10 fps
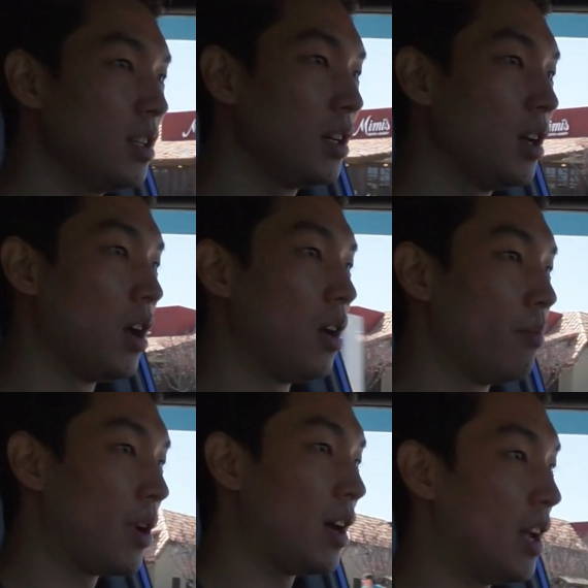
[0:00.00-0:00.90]

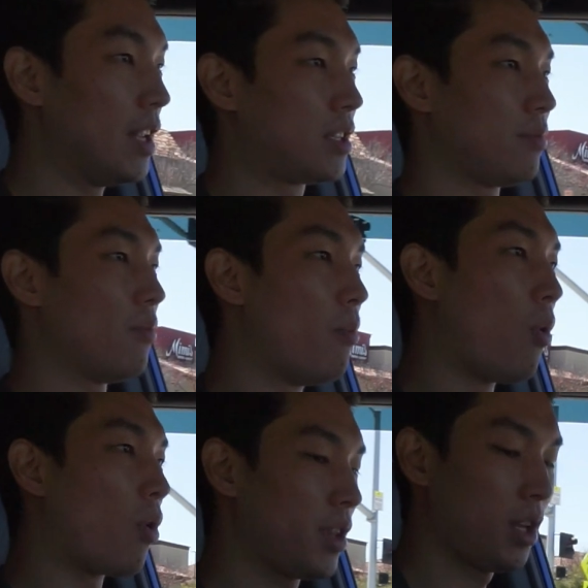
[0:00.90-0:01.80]
but it's
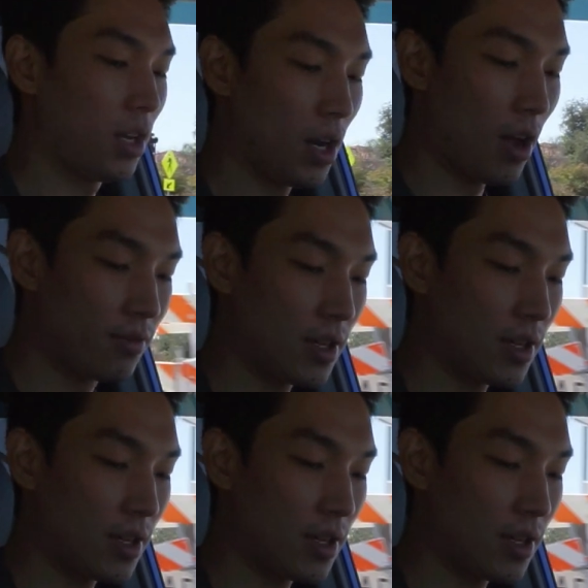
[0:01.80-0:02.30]
more than enough